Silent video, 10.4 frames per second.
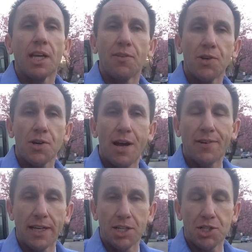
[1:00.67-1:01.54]
If you're
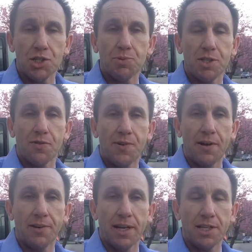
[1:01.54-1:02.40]
having issues with your
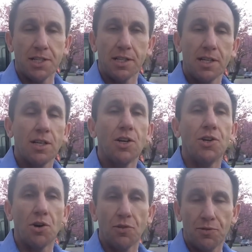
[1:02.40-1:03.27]
foundation,
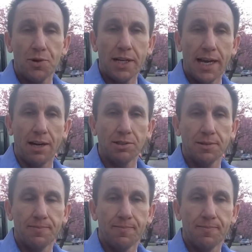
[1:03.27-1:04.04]
don't freak out.